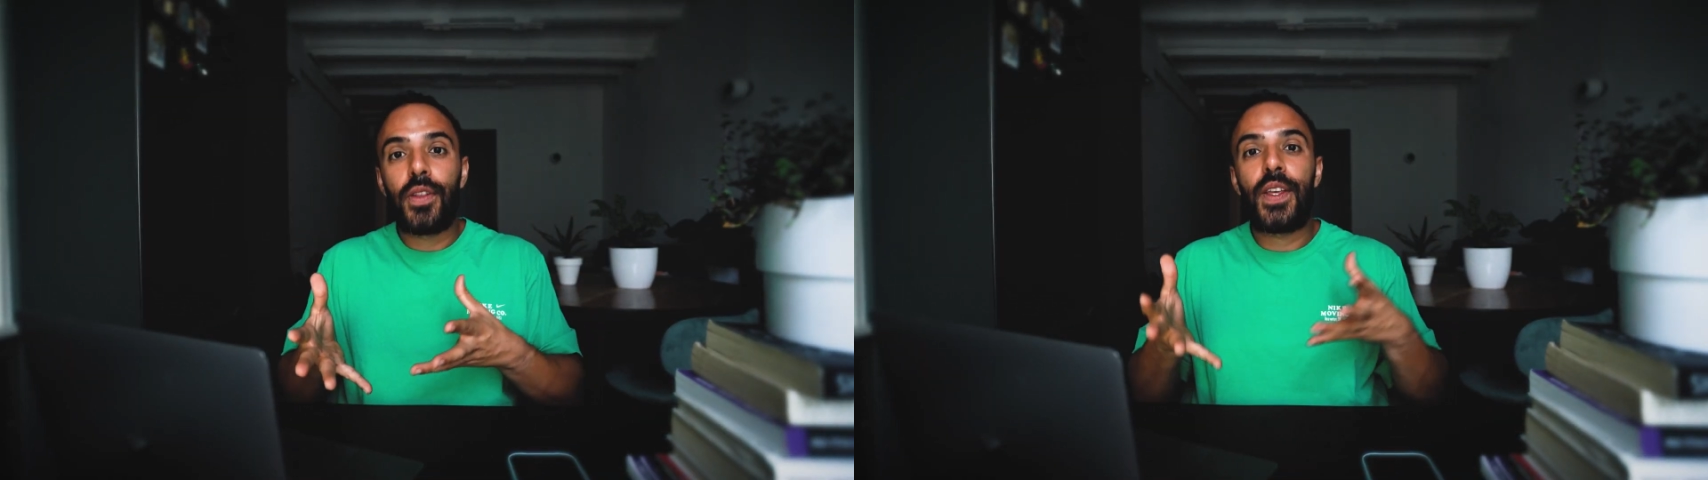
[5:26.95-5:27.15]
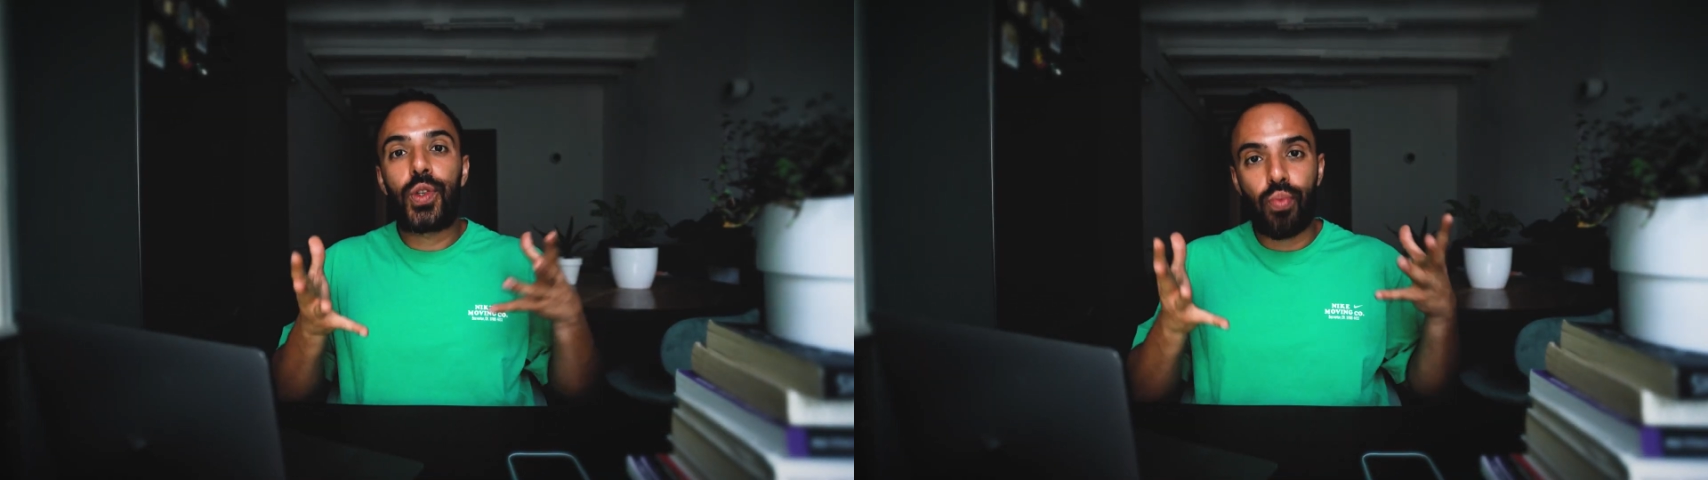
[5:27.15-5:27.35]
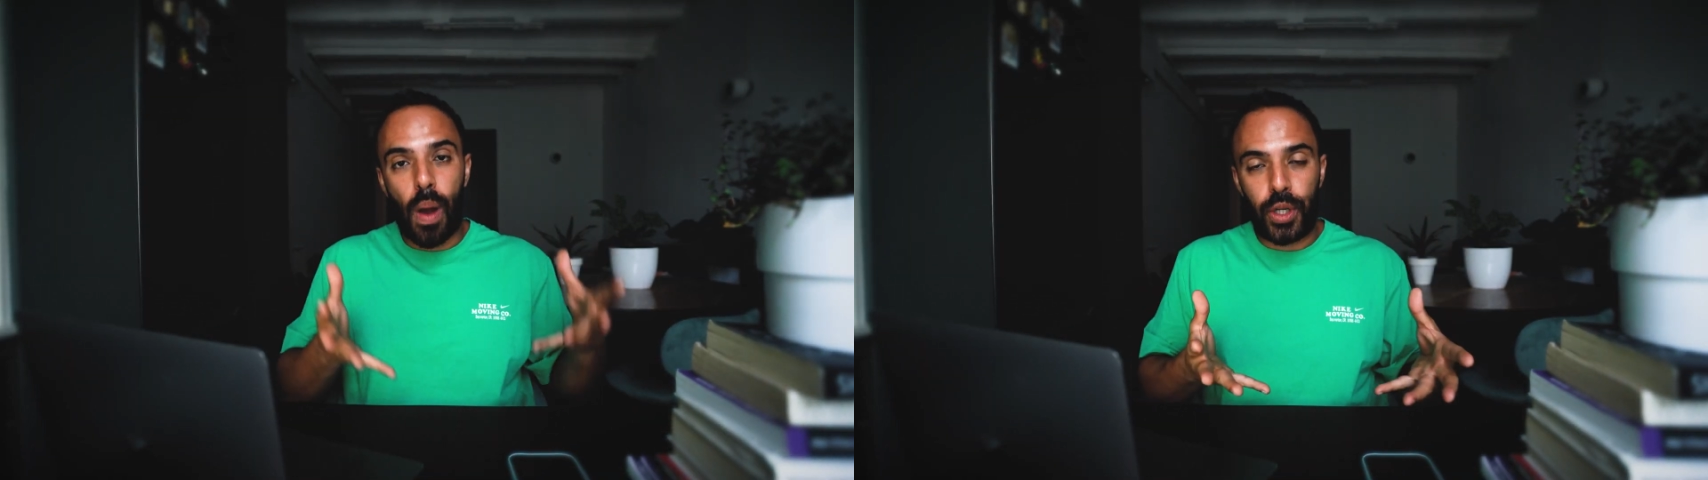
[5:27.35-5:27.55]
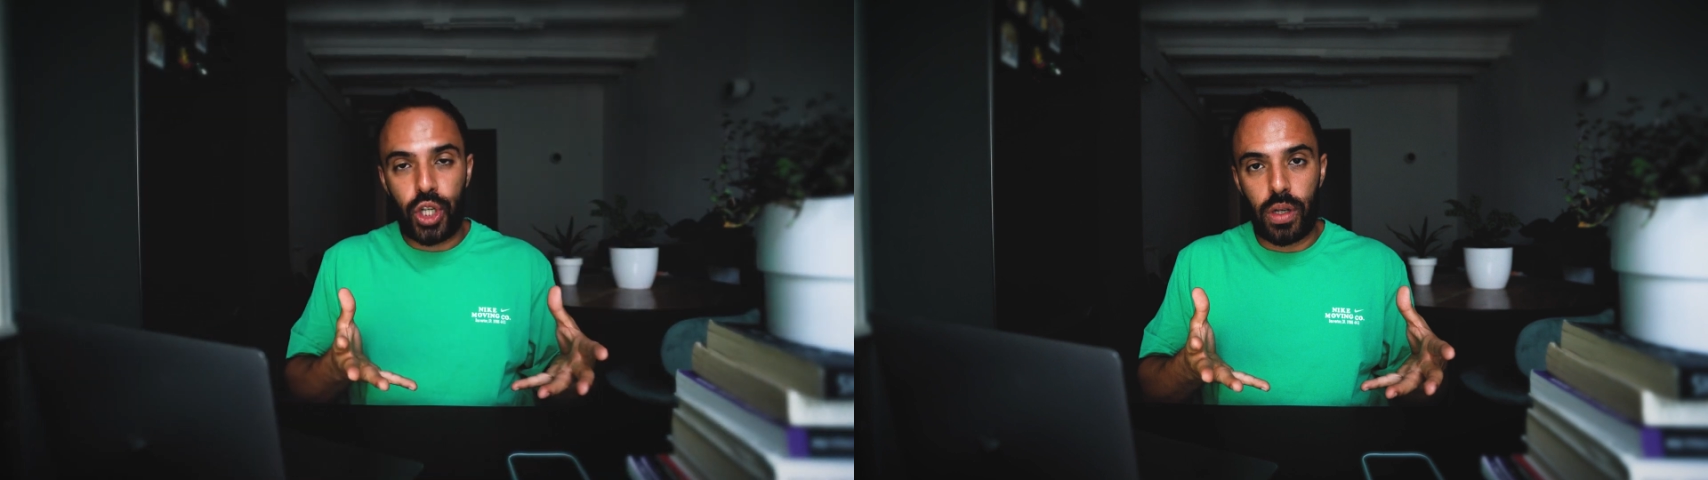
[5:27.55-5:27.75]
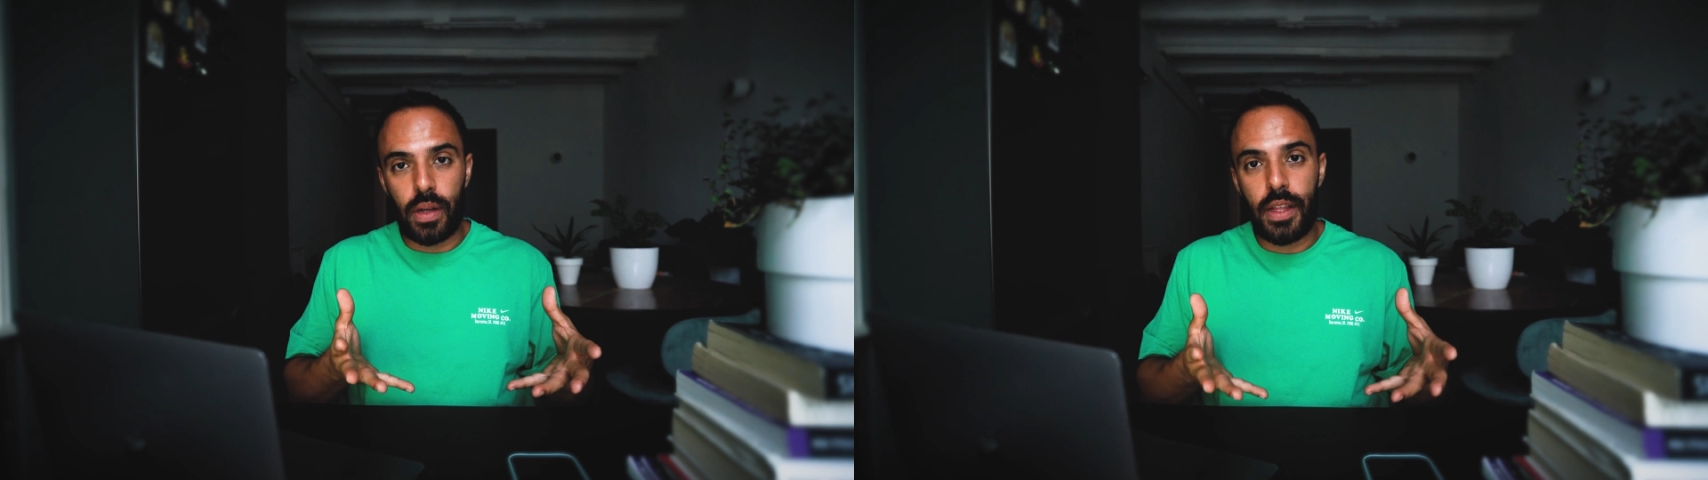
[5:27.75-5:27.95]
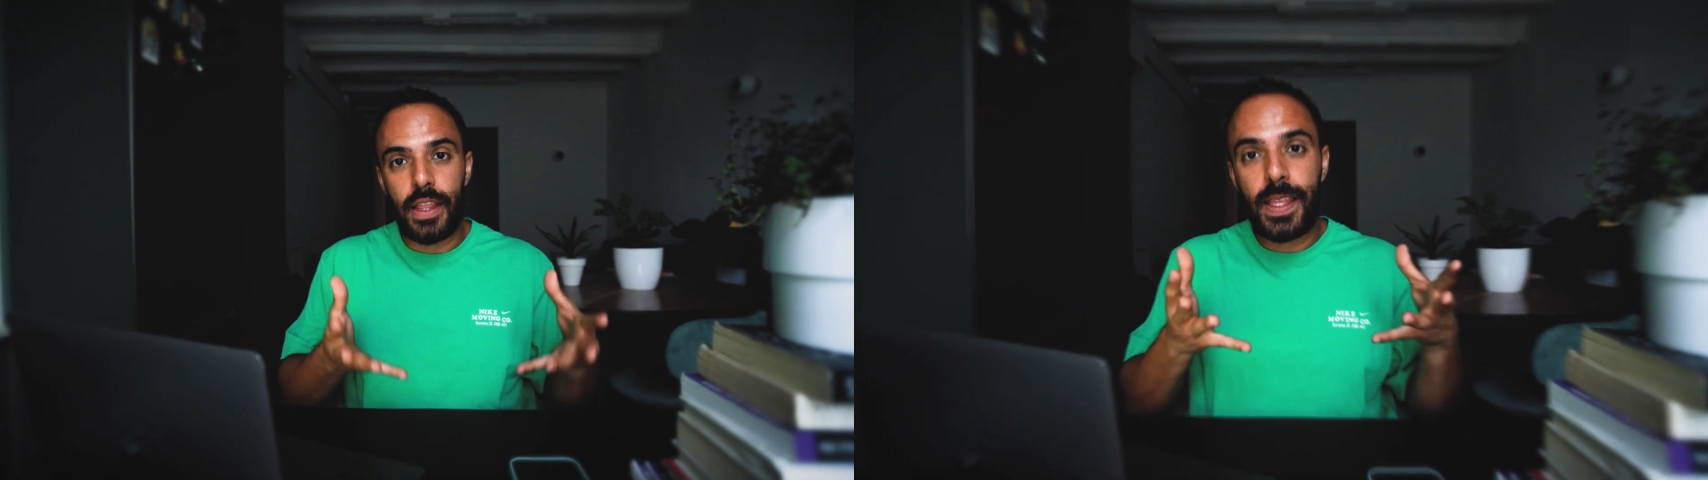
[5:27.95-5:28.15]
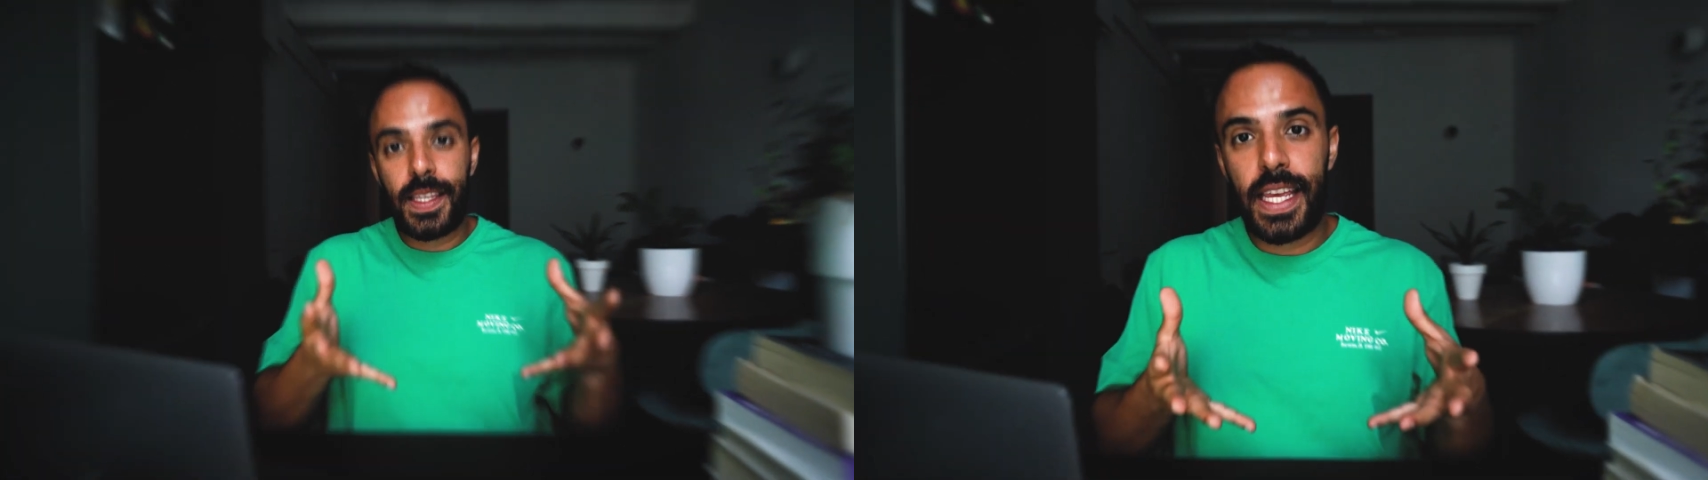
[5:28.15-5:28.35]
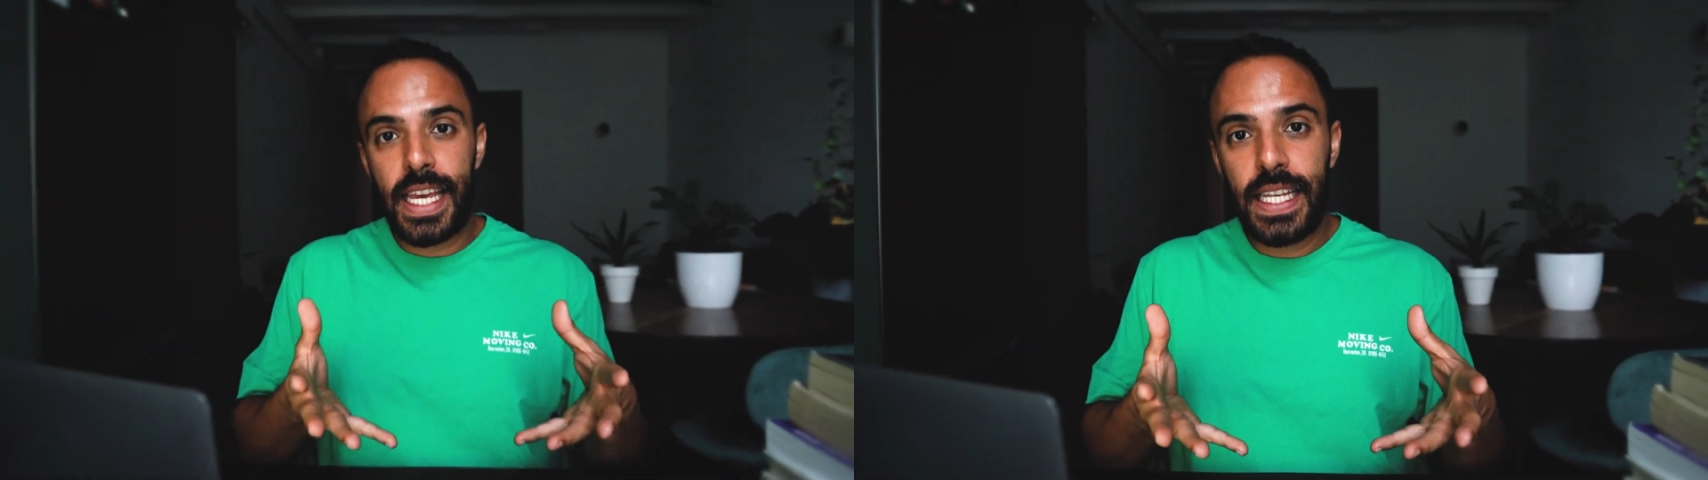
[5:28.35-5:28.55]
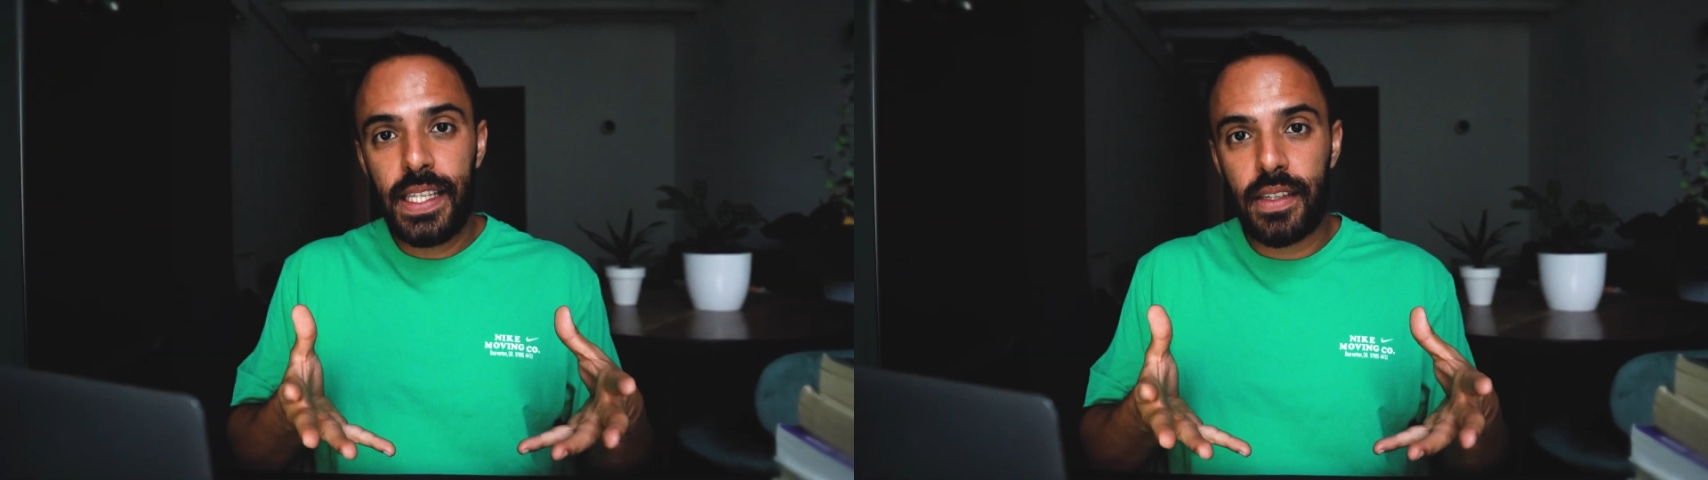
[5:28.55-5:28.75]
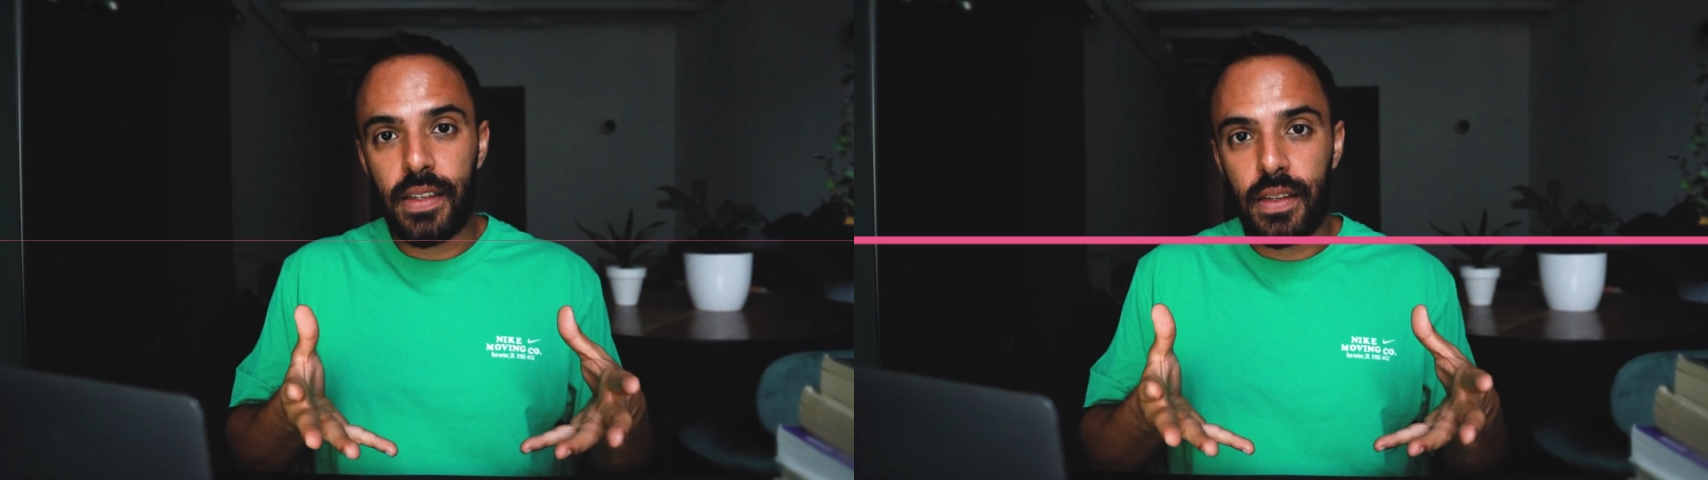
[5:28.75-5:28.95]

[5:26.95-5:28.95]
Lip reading: disruption. This is